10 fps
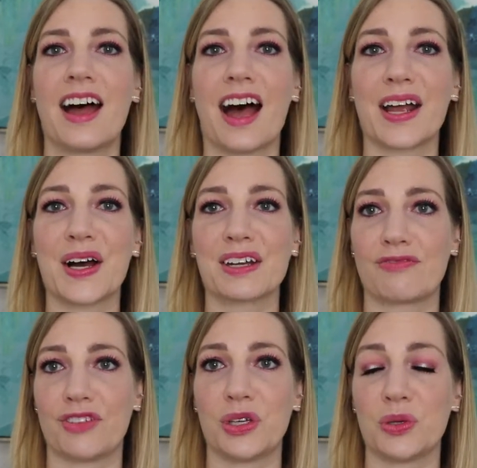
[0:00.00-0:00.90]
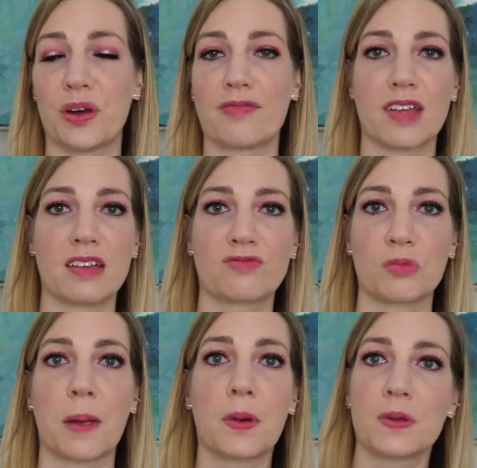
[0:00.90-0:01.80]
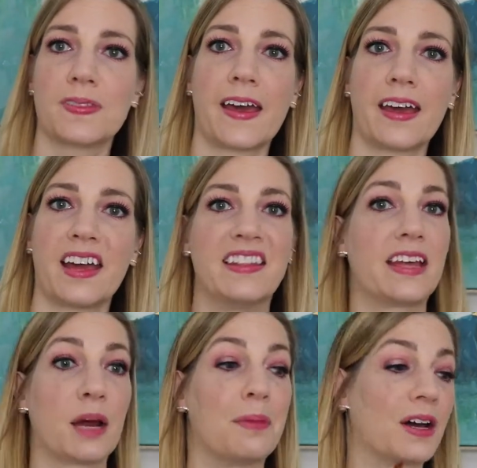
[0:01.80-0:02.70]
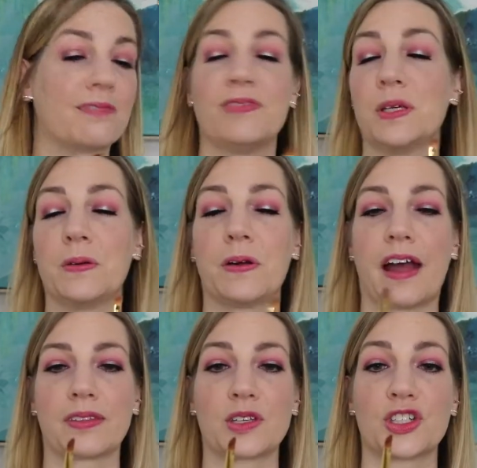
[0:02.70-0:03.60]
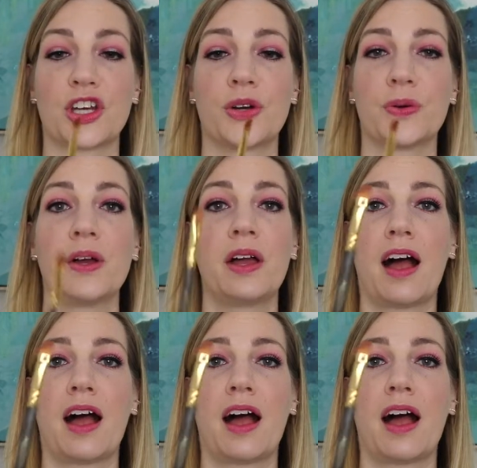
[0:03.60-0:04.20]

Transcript: I got a few of them for my birthday, and then I bought a few at the show.